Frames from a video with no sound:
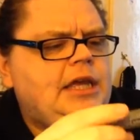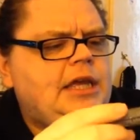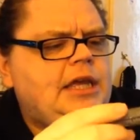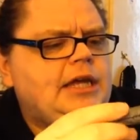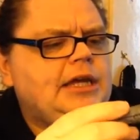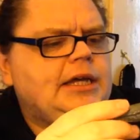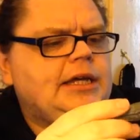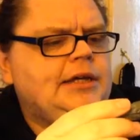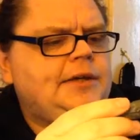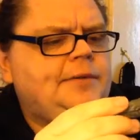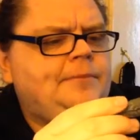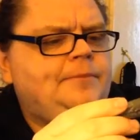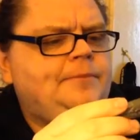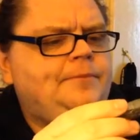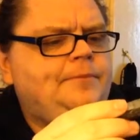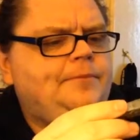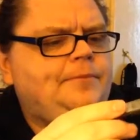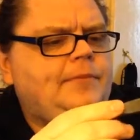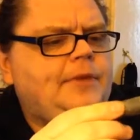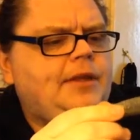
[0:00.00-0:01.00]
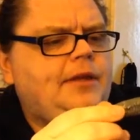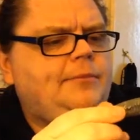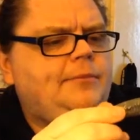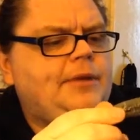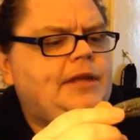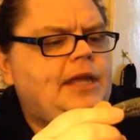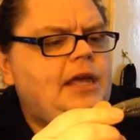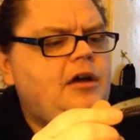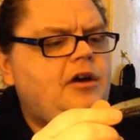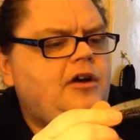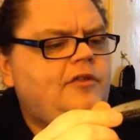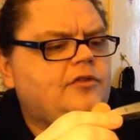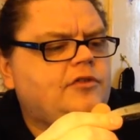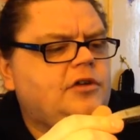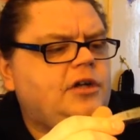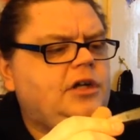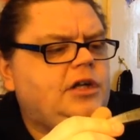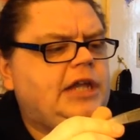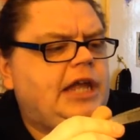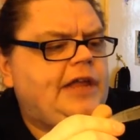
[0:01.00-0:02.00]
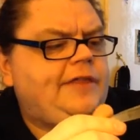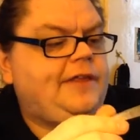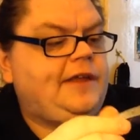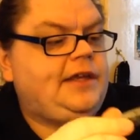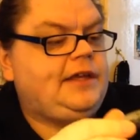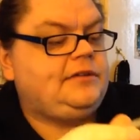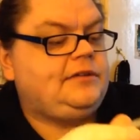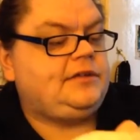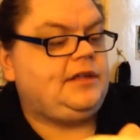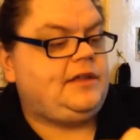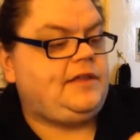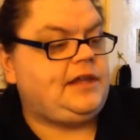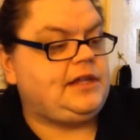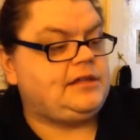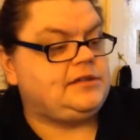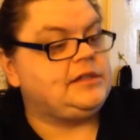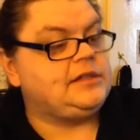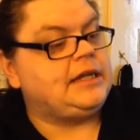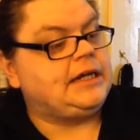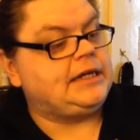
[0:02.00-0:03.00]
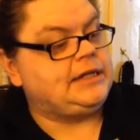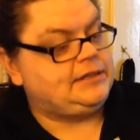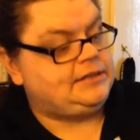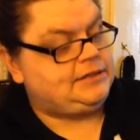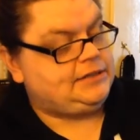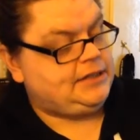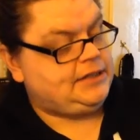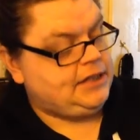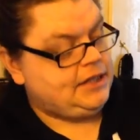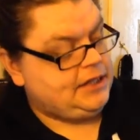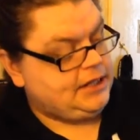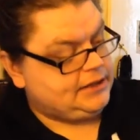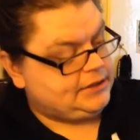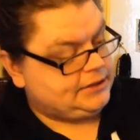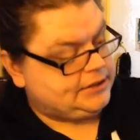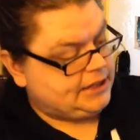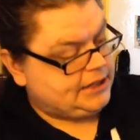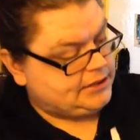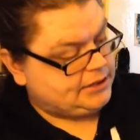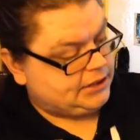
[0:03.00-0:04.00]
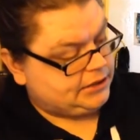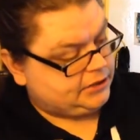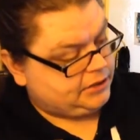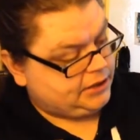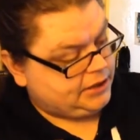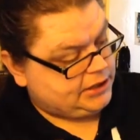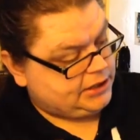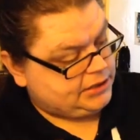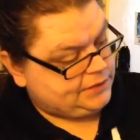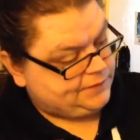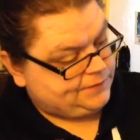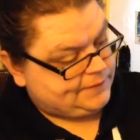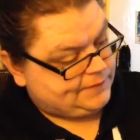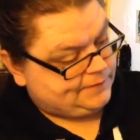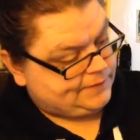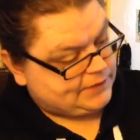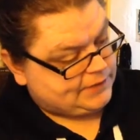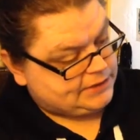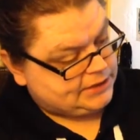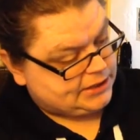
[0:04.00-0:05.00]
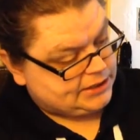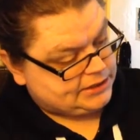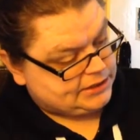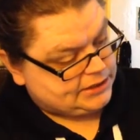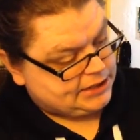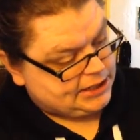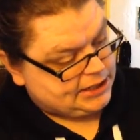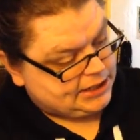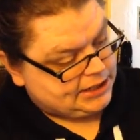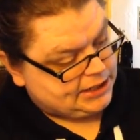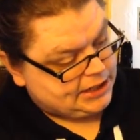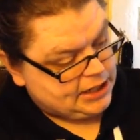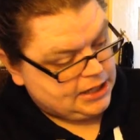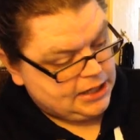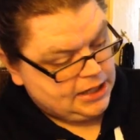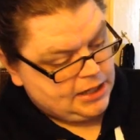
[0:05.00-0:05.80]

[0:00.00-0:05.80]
But yeah, overall, I think it's nice. The detail on it is fantastic.